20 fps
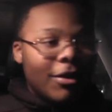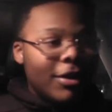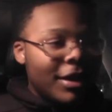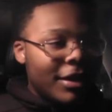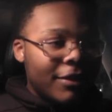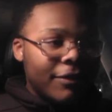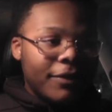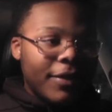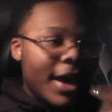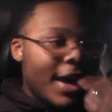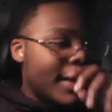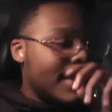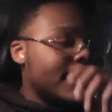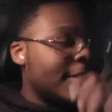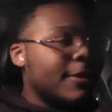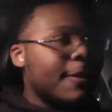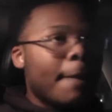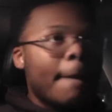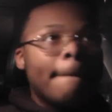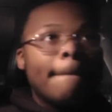I need a
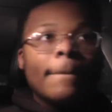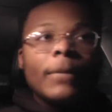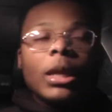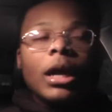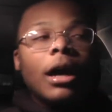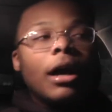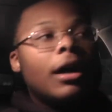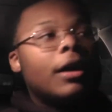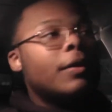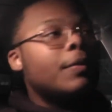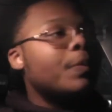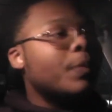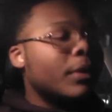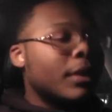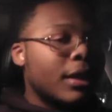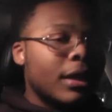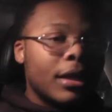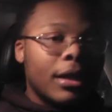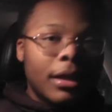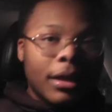vest. Uh, my
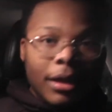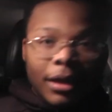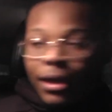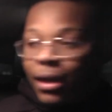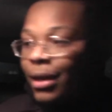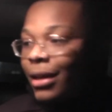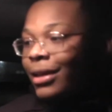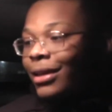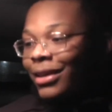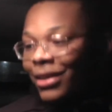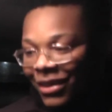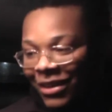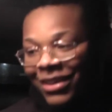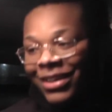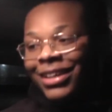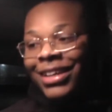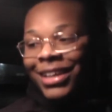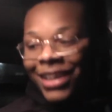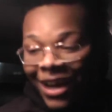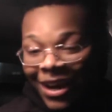diamonds were tag.
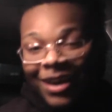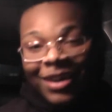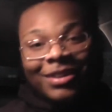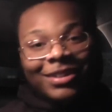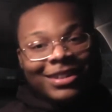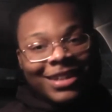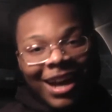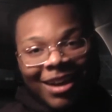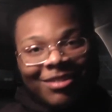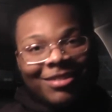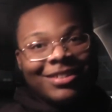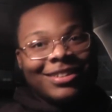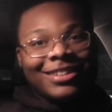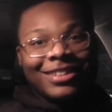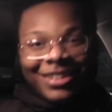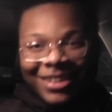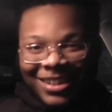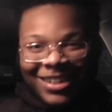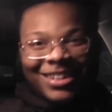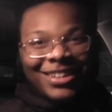Uh, yeah. This shit really
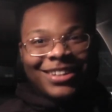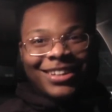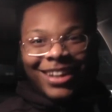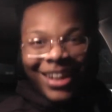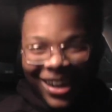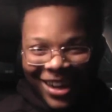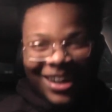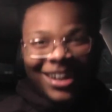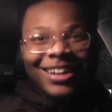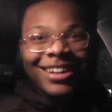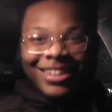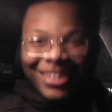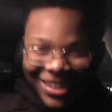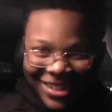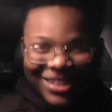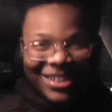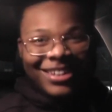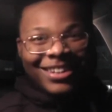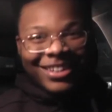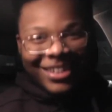water. Uh huh. Fuck
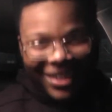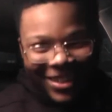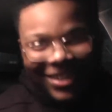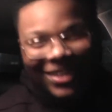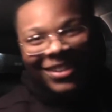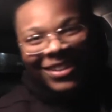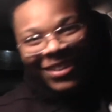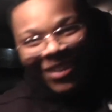on your bitch and your